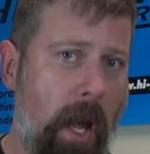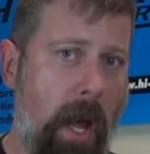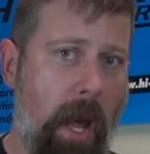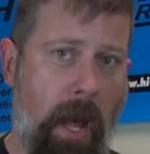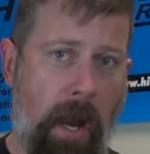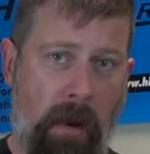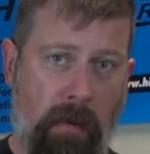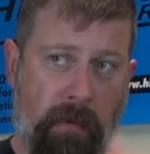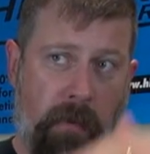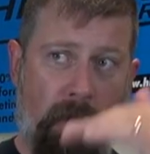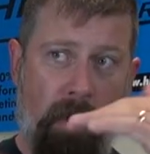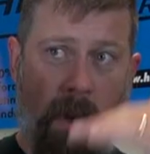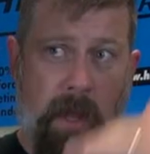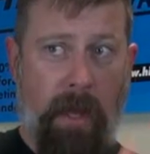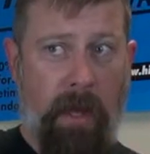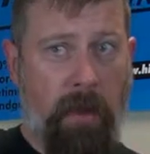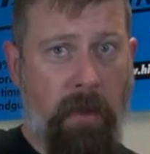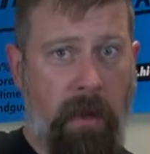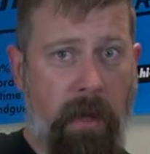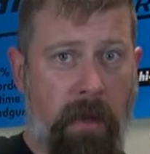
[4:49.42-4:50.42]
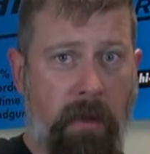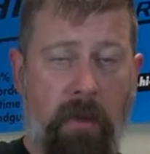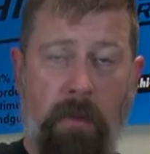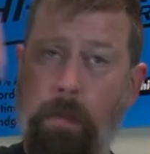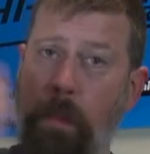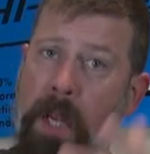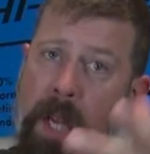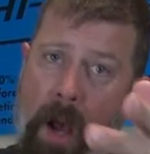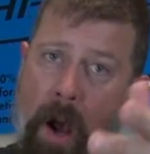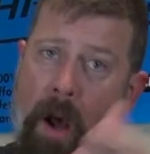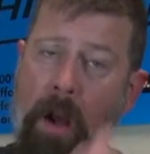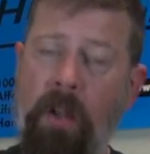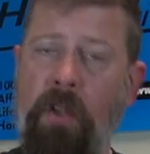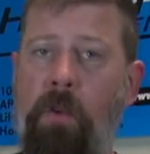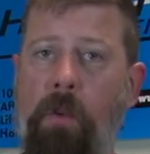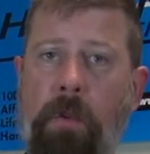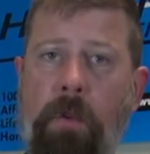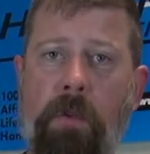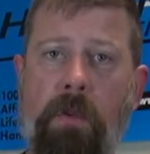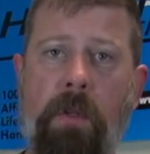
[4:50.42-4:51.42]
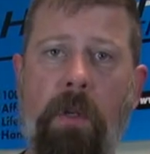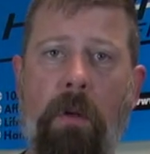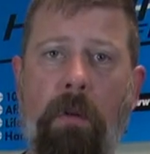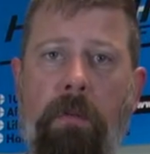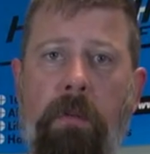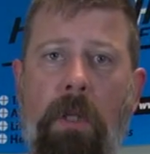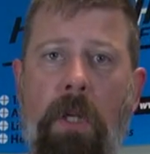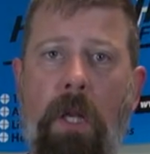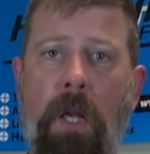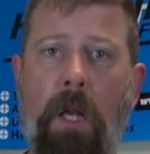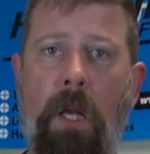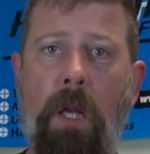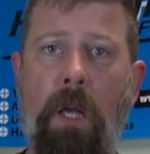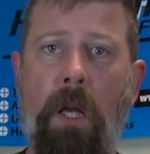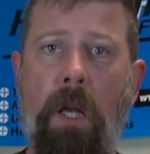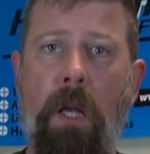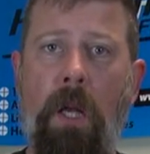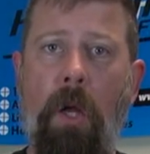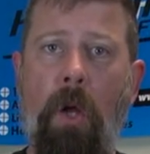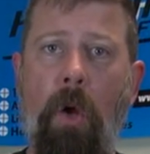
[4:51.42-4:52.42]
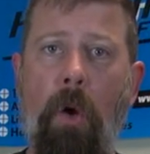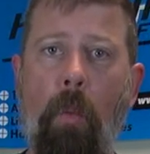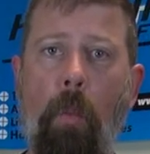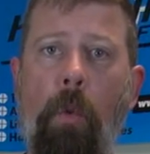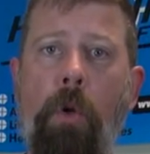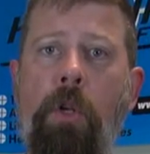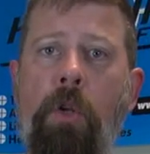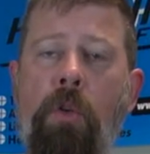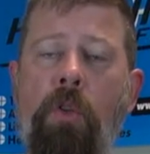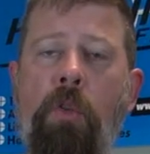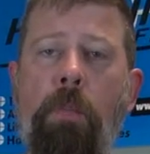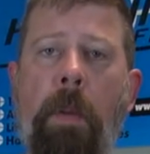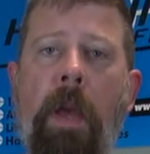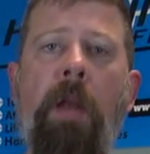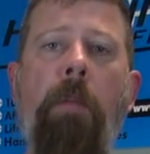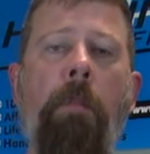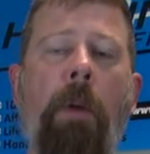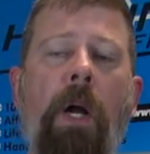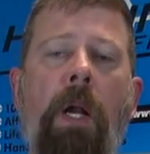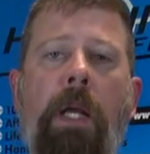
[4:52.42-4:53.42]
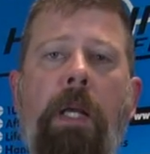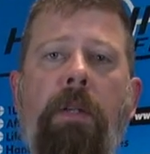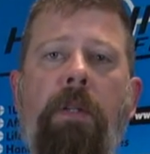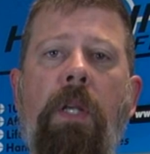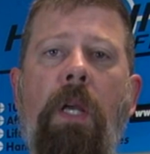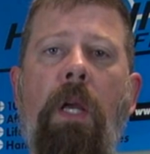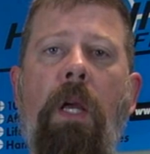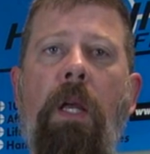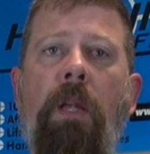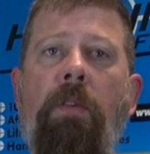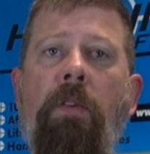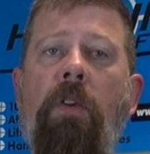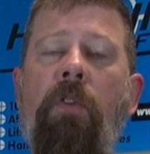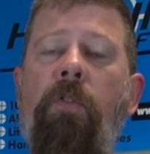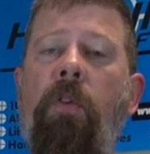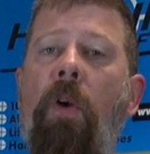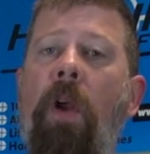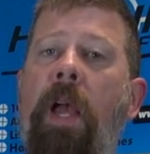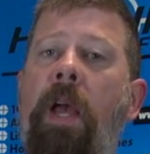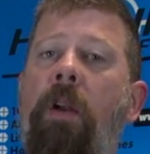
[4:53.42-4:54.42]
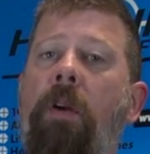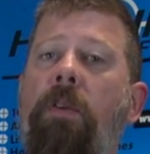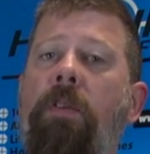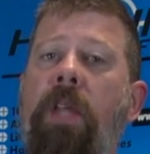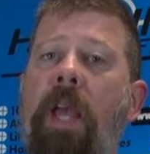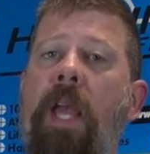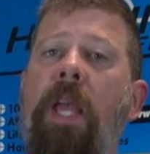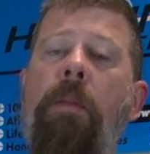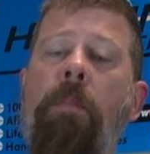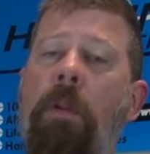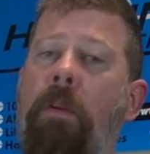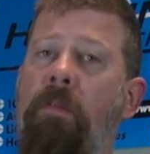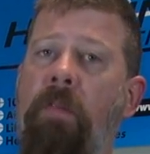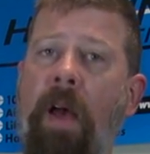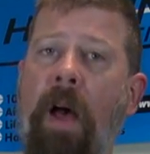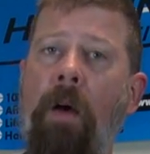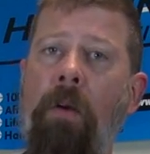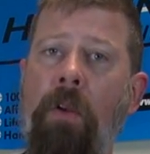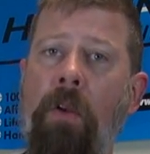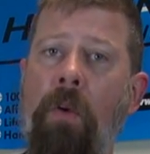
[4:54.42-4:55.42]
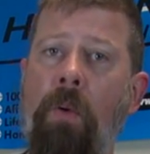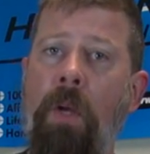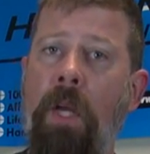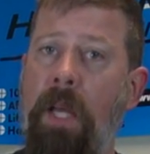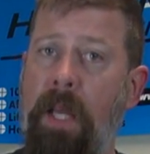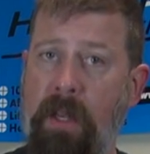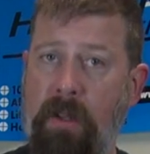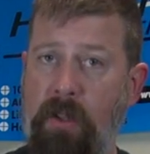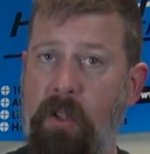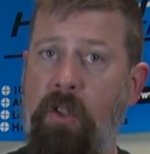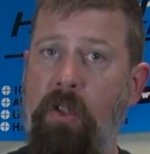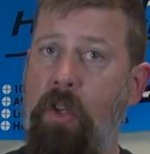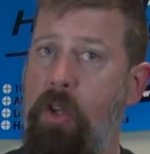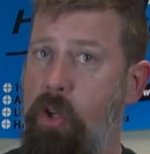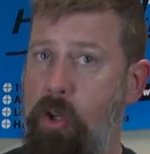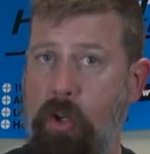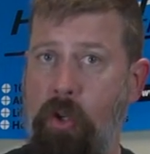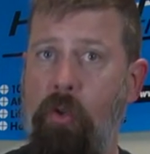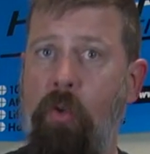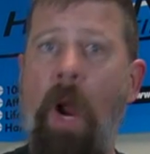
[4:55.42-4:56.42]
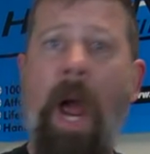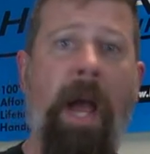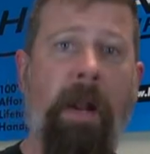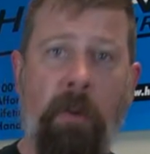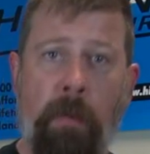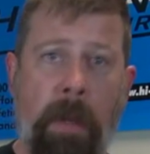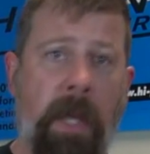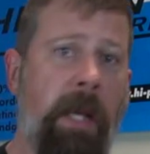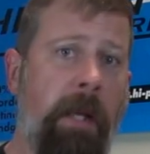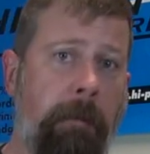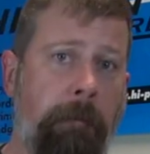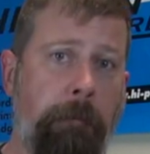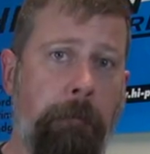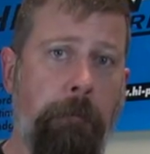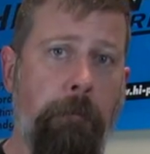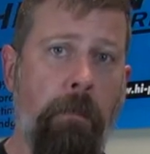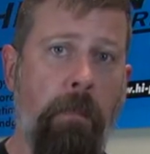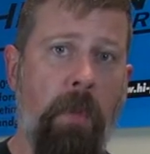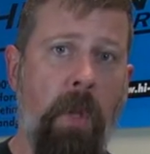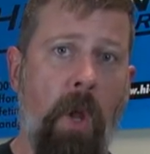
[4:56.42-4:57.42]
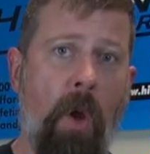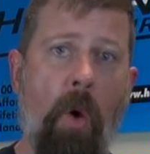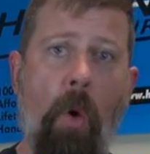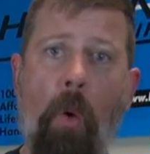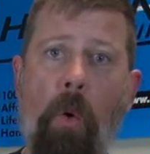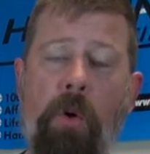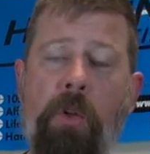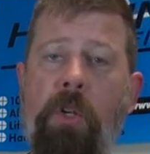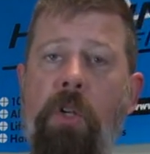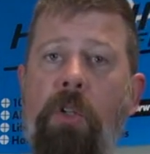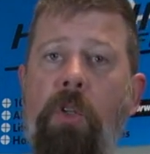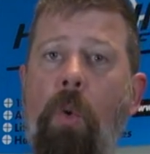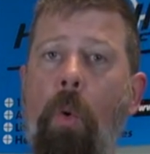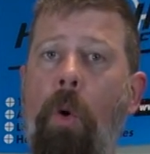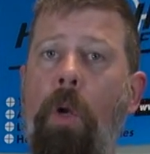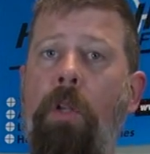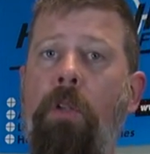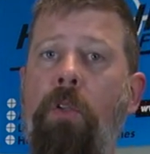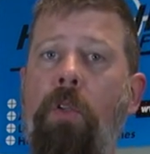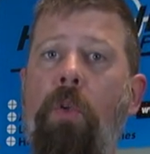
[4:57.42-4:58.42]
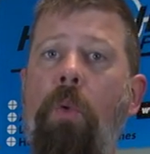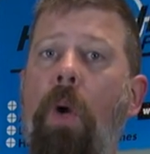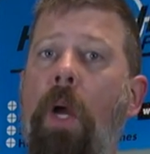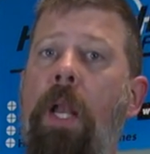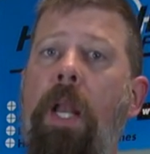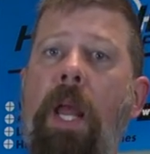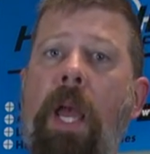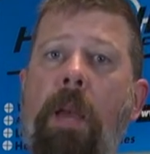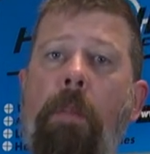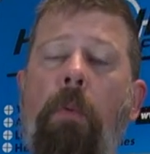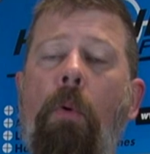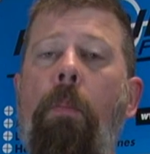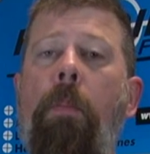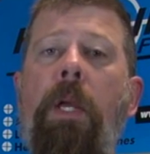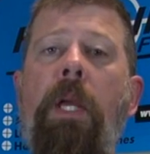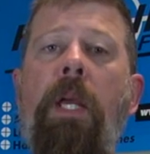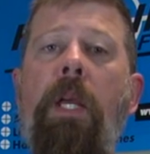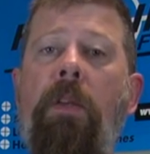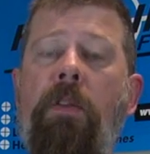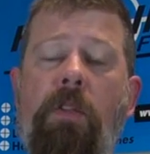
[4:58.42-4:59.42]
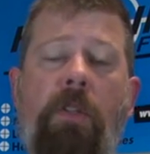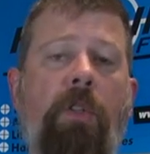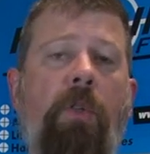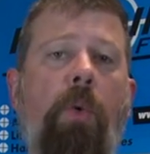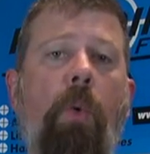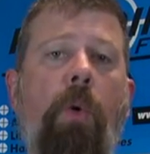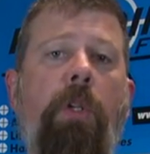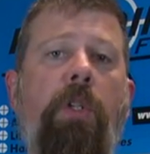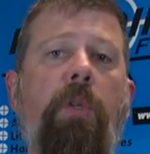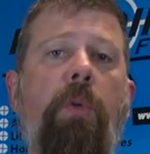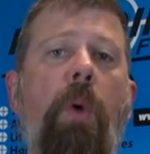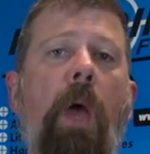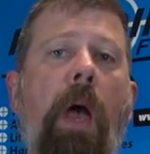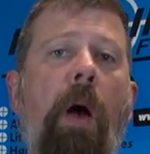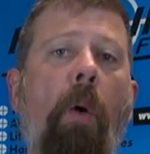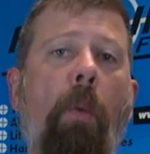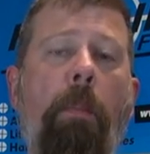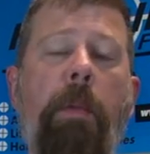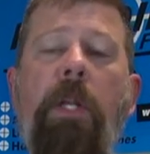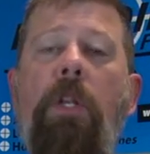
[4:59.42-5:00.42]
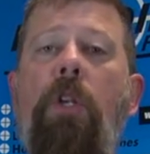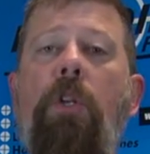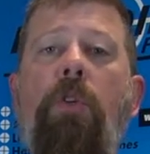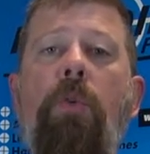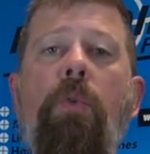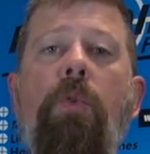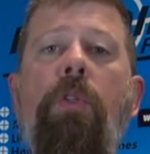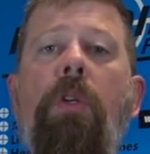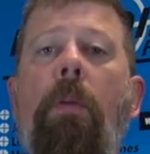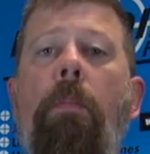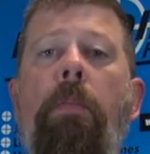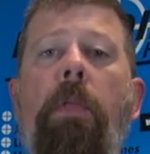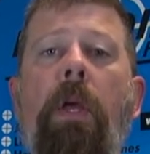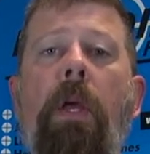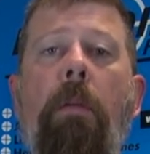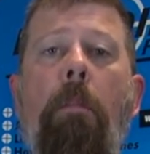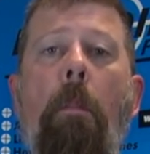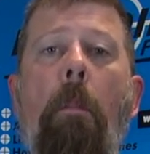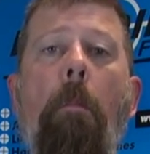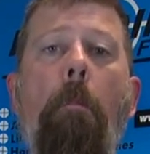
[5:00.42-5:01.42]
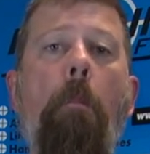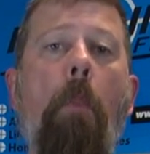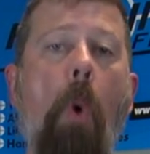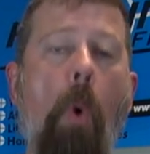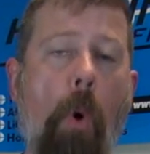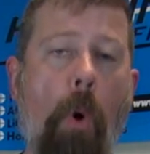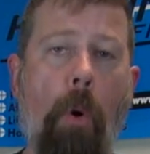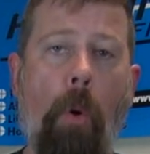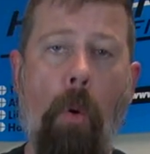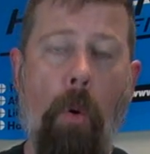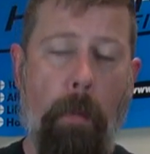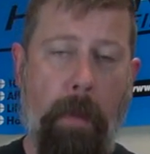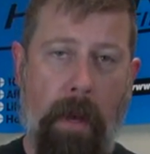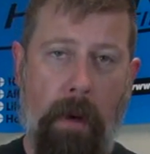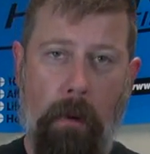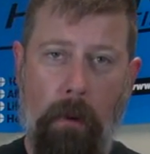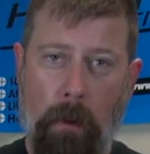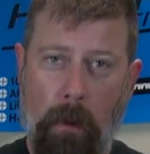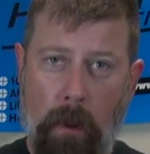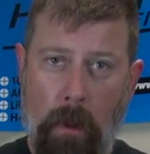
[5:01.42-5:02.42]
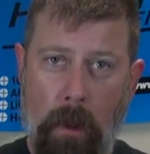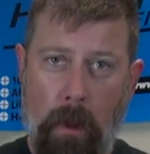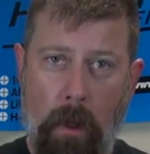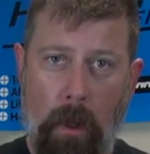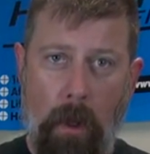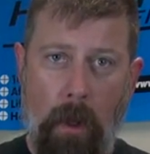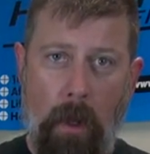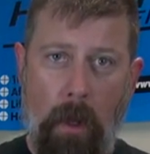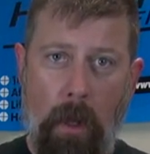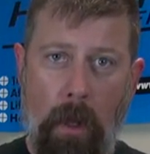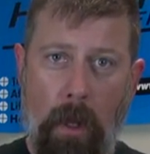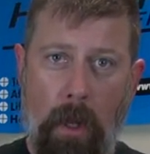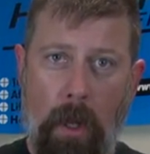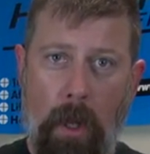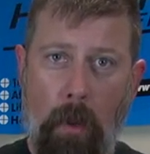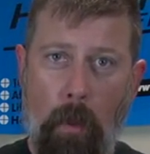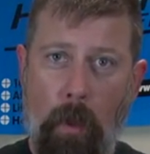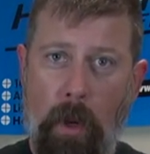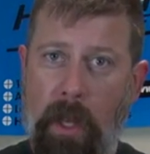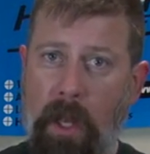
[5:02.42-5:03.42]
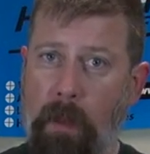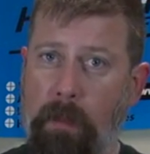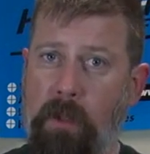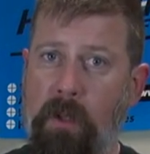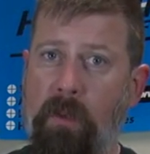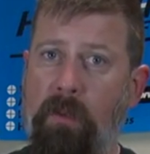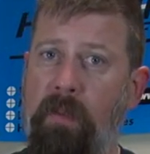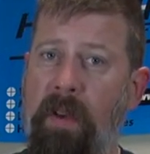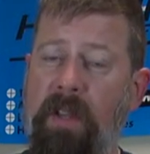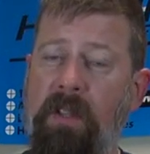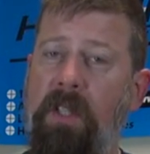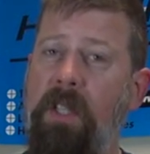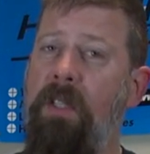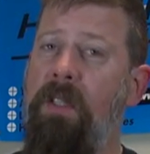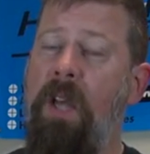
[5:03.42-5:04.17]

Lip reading: And if they're like this, be honest with yourself. When you spend money, say, is this for entertainment value? Is this to distract me? Or is this going to enable me? Is this going to help me to do something more or better? When it comes to investing